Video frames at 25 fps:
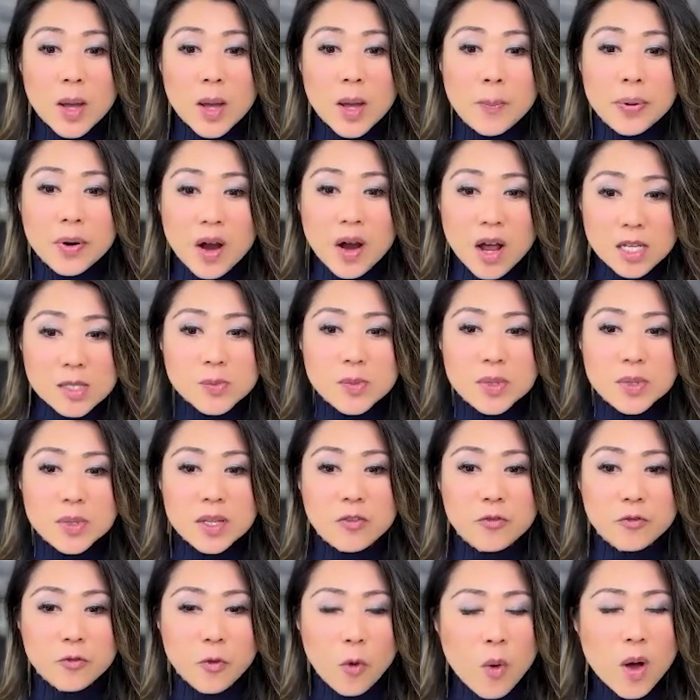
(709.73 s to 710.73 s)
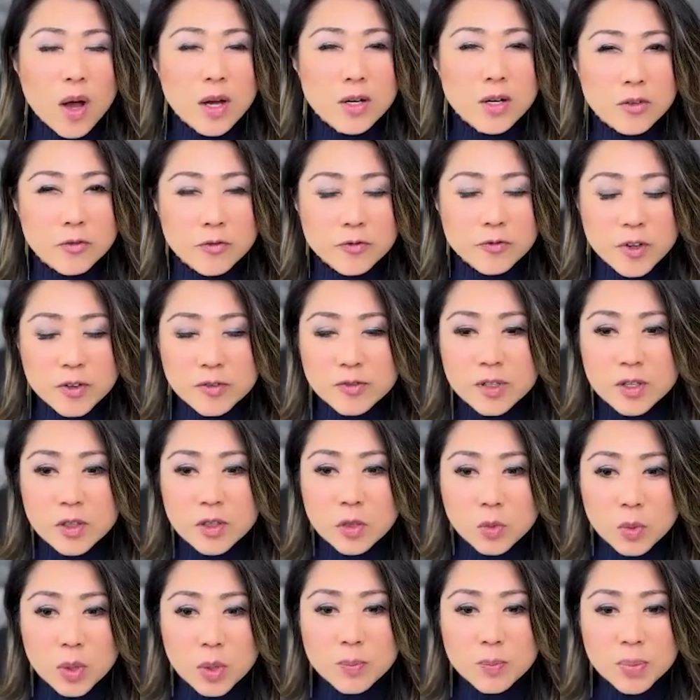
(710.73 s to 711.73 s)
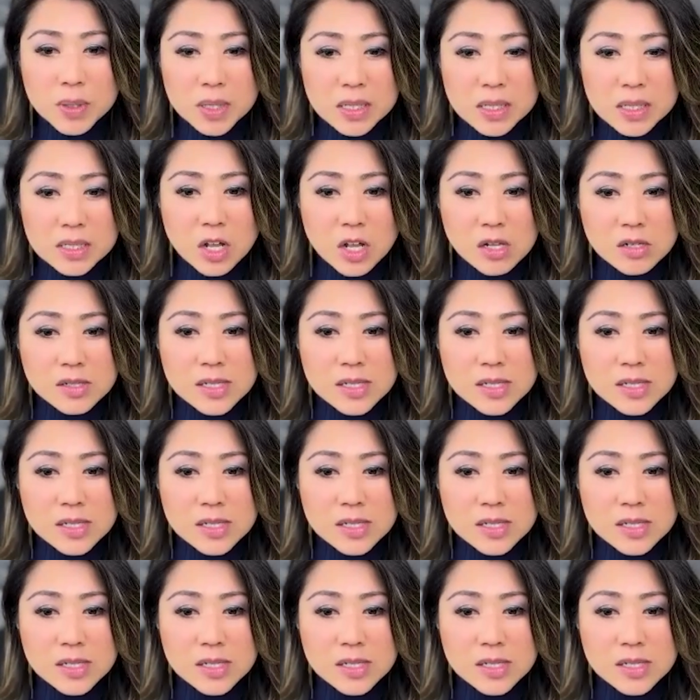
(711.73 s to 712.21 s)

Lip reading: approximately $453 billion